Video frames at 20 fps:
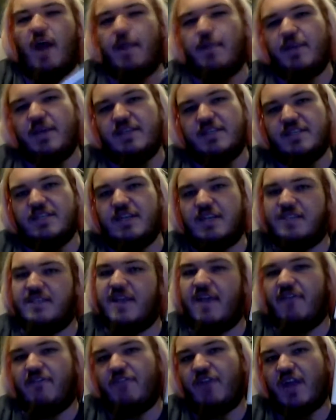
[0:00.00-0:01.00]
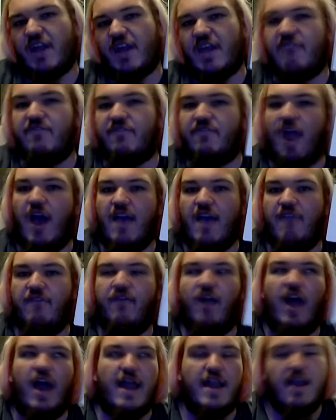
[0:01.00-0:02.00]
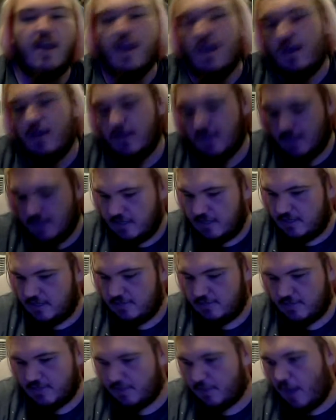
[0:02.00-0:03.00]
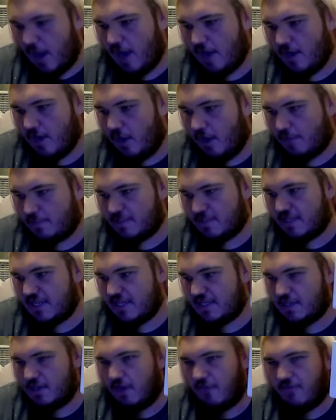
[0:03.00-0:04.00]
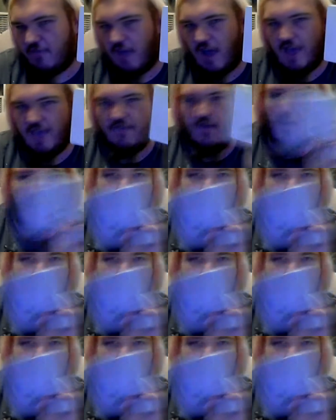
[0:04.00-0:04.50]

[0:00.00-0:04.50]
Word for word: because it doesn't have fucking Firefight. Spartan Ops is not Firefight.